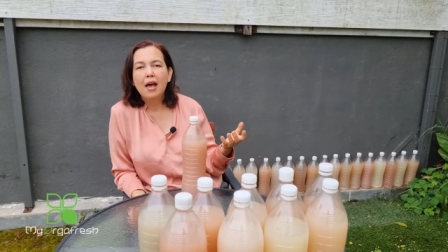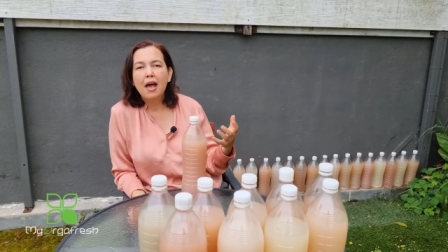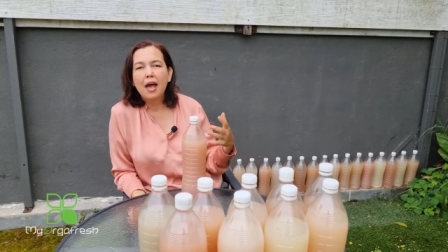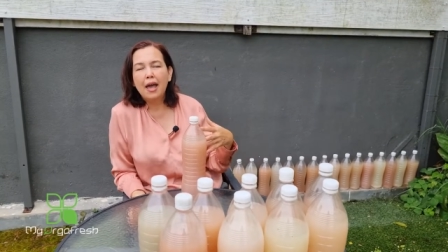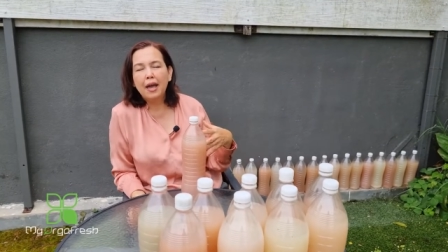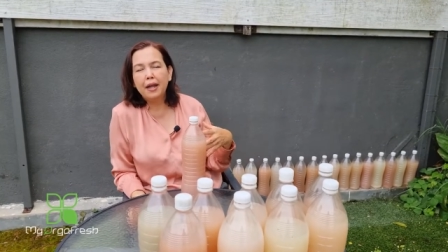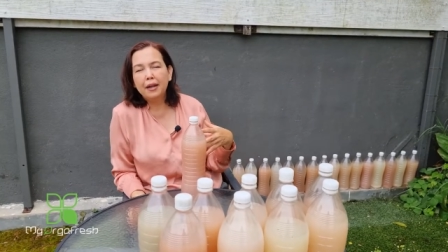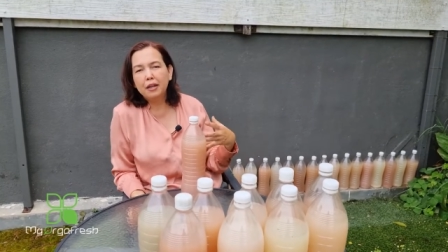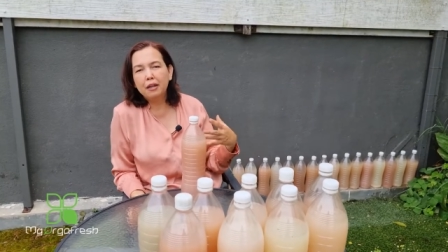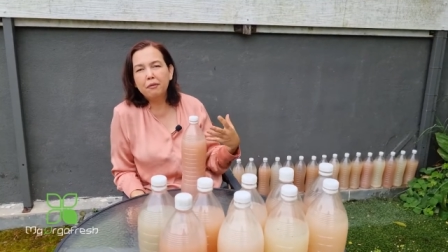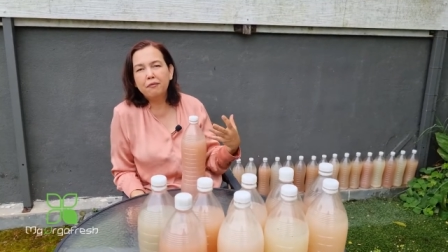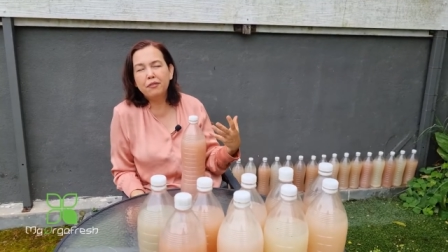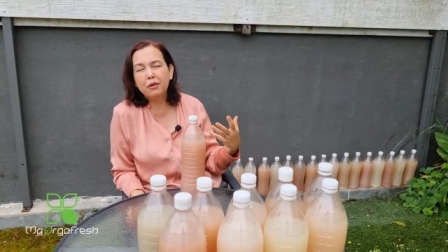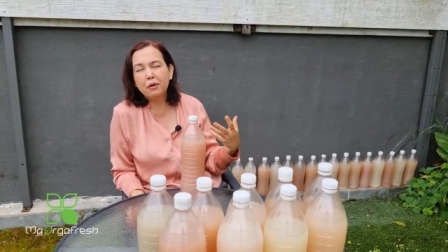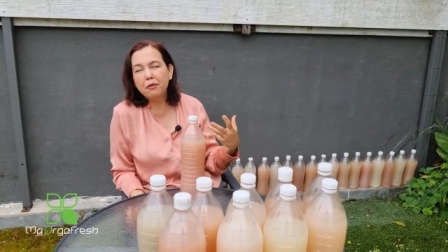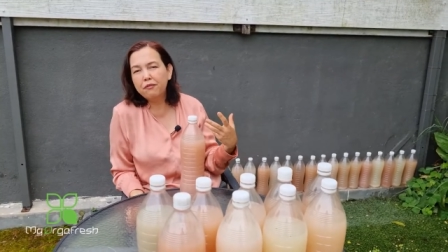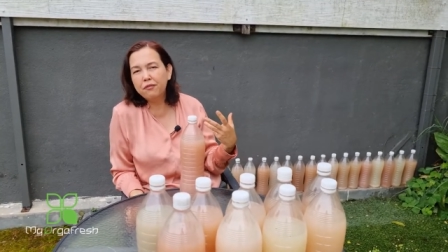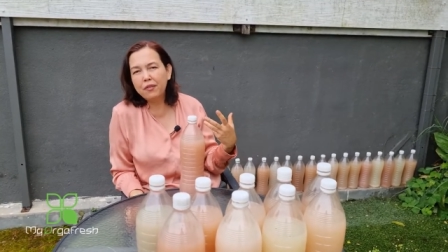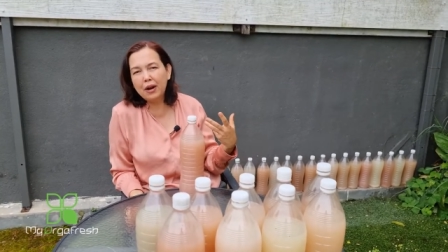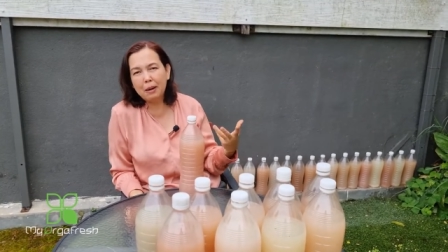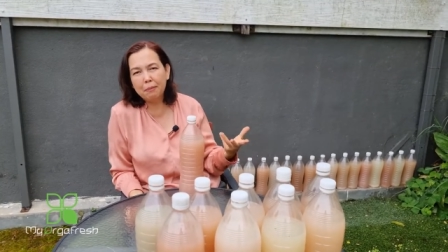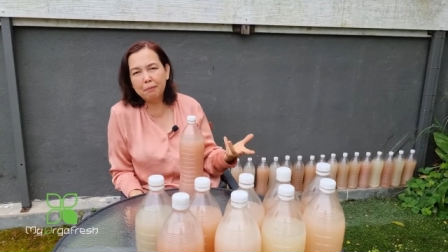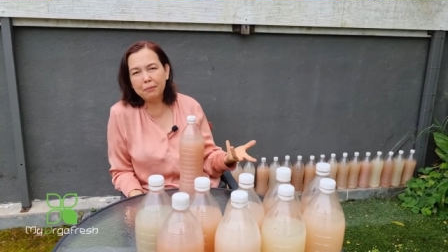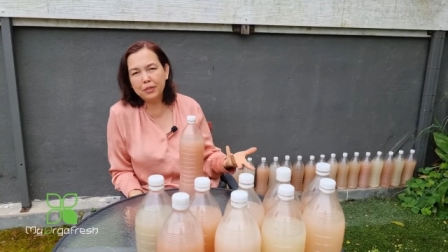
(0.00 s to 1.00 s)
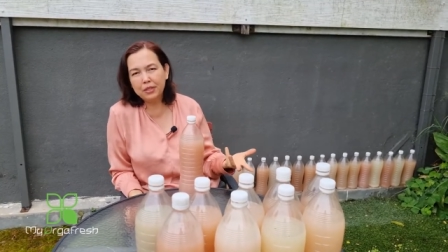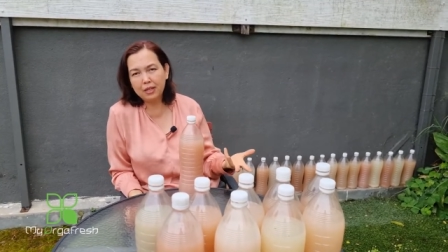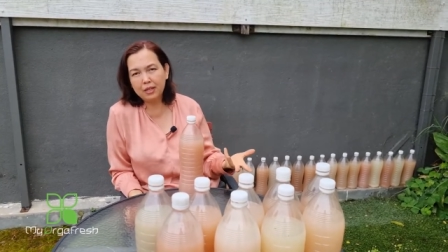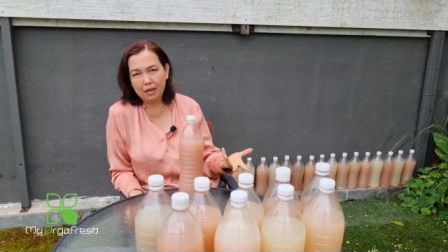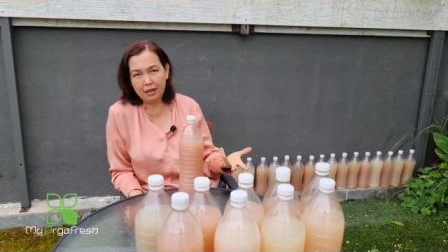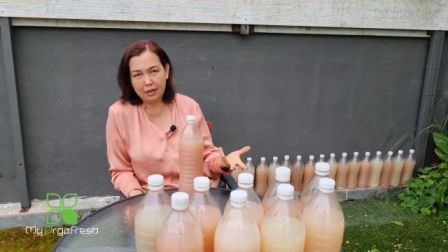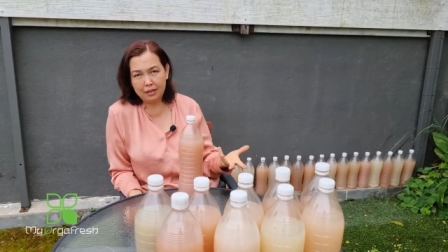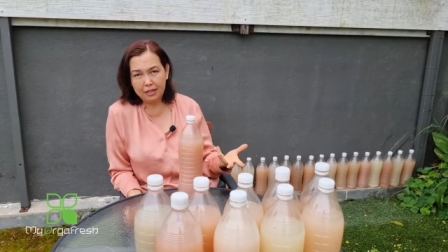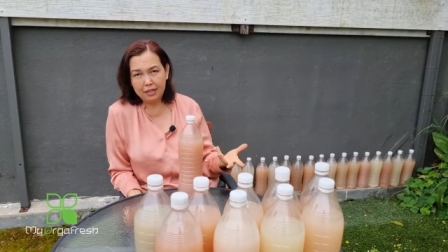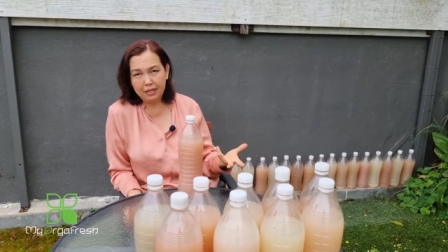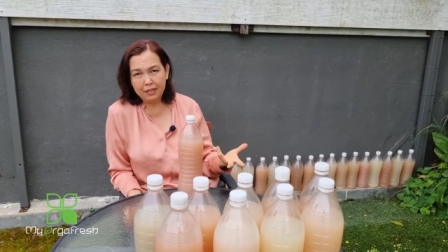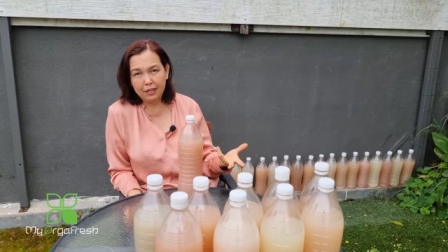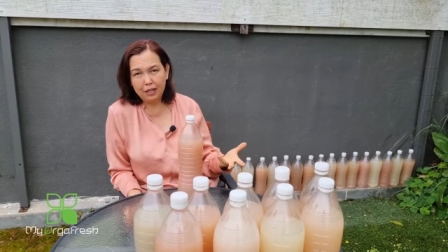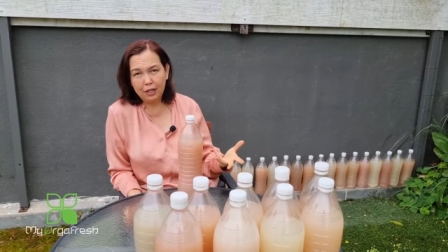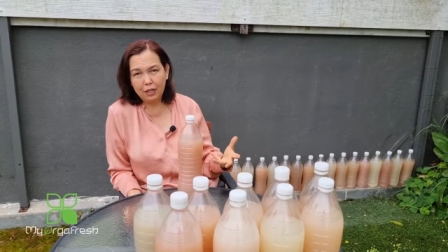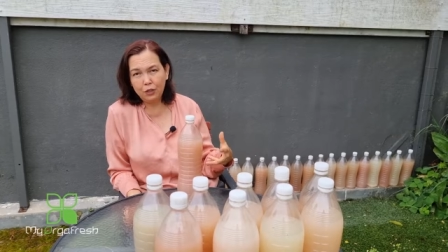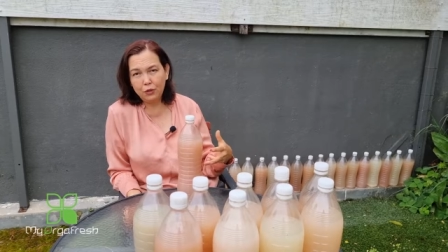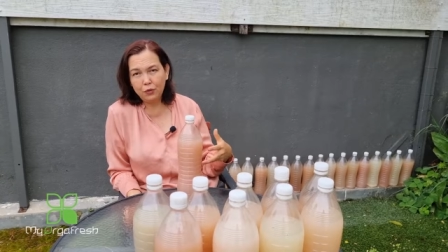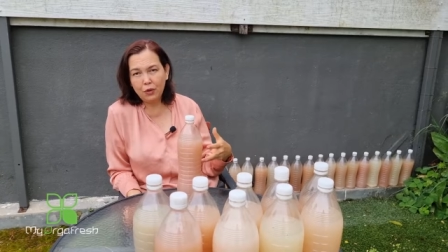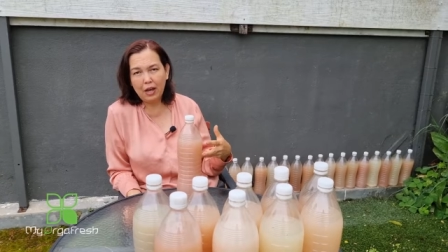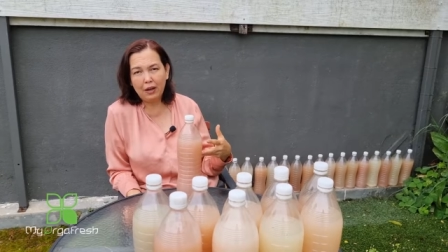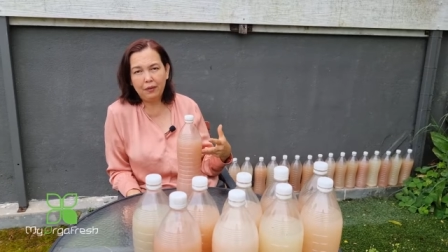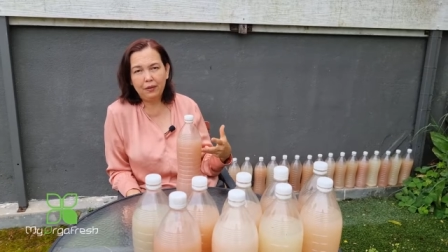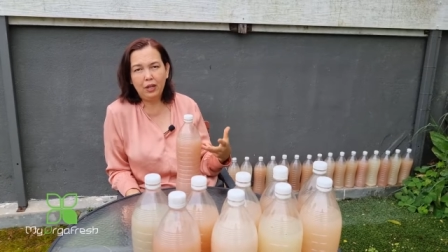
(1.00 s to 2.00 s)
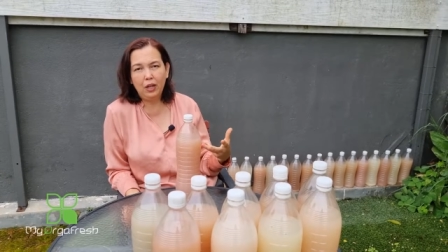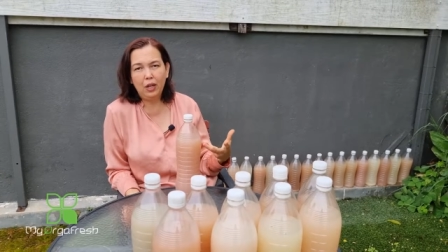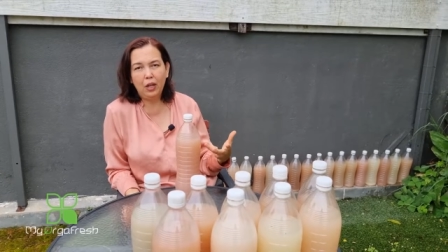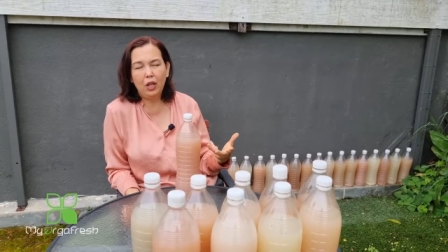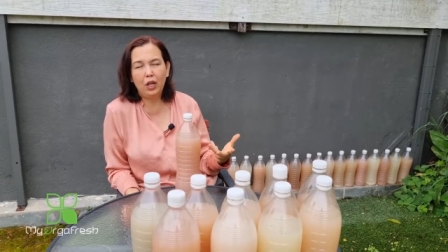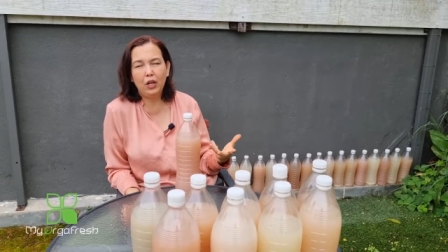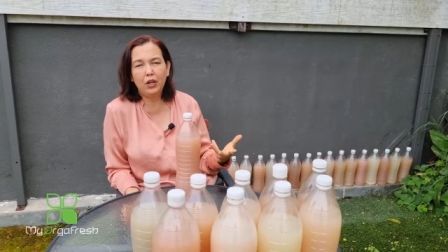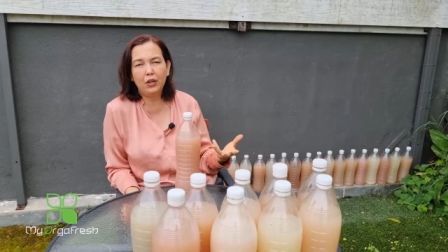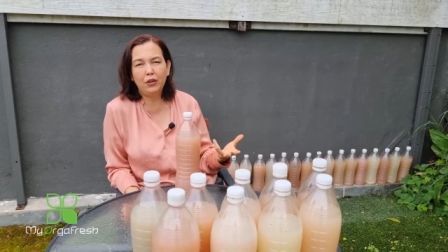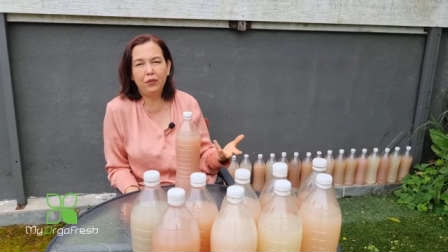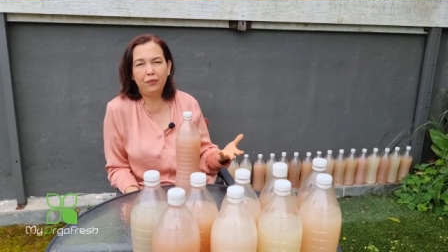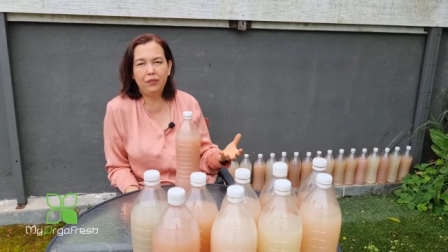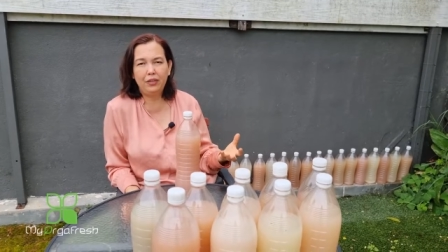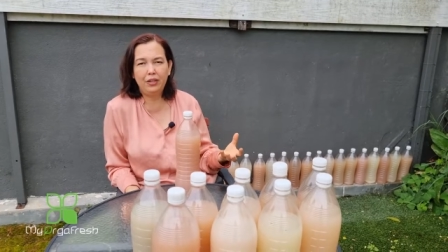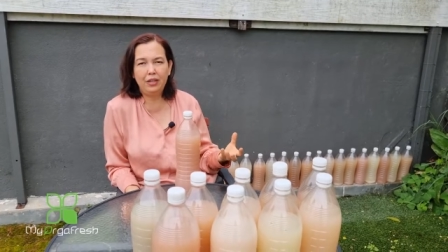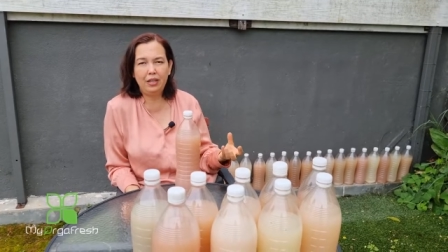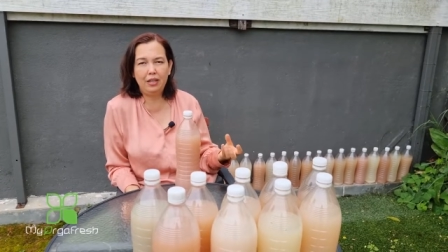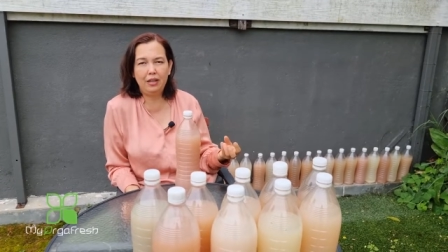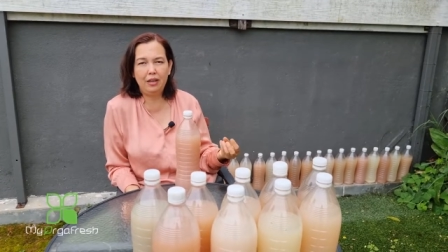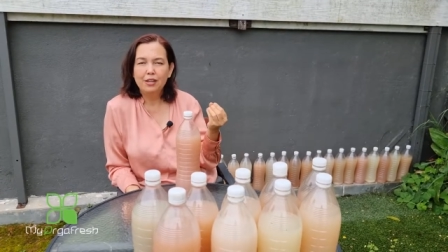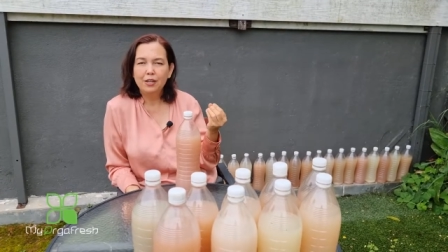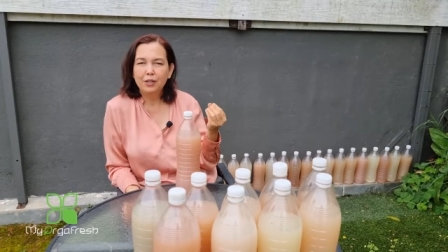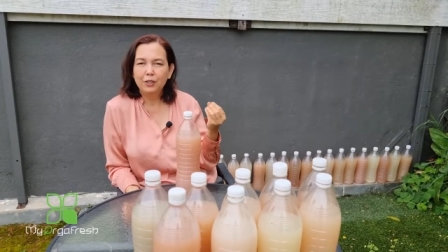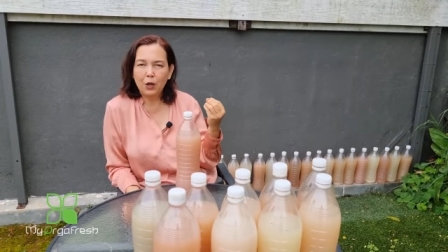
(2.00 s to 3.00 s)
if farms are intend to have a lot of the